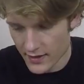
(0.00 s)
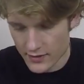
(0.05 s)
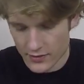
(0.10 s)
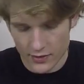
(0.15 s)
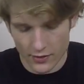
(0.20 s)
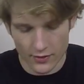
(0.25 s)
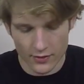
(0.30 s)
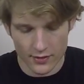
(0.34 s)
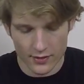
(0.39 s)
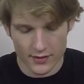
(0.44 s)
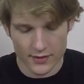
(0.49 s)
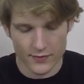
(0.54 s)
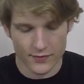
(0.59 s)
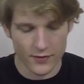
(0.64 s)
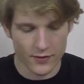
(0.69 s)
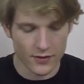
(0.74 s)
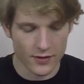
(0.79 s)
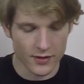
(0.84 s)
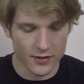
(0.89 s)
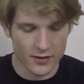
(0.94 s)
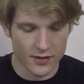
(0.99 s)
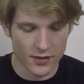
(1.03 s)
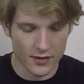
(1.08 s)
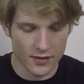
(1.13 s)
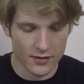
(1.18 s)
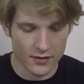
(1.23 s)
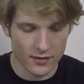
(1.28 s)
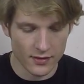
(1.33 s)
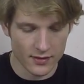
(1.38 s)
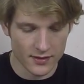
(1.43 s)
turtles for the
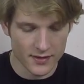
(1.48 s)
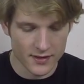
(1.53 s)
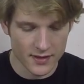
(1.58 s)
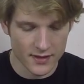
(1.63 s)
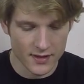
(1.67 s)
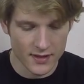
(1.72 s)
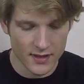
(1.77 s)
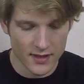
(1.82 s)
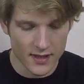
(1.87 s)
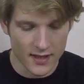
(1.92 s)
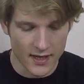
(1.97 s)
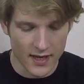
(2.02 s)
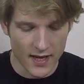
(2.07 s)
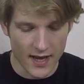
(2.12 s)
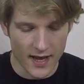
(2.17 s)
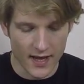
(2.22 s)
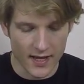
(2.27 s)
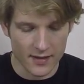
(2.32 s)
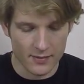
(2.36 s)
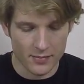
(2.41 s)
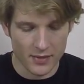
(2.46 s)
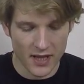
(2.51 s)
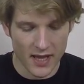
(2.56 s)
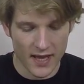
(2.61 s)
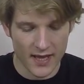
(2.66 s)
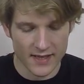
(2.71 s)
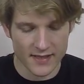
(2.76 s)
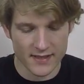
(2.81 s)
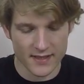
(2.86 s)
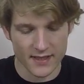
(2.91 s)
turtles and
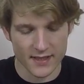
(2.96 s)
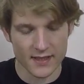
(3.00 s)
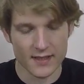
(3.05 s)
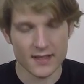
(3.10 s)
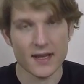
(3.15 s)
plastic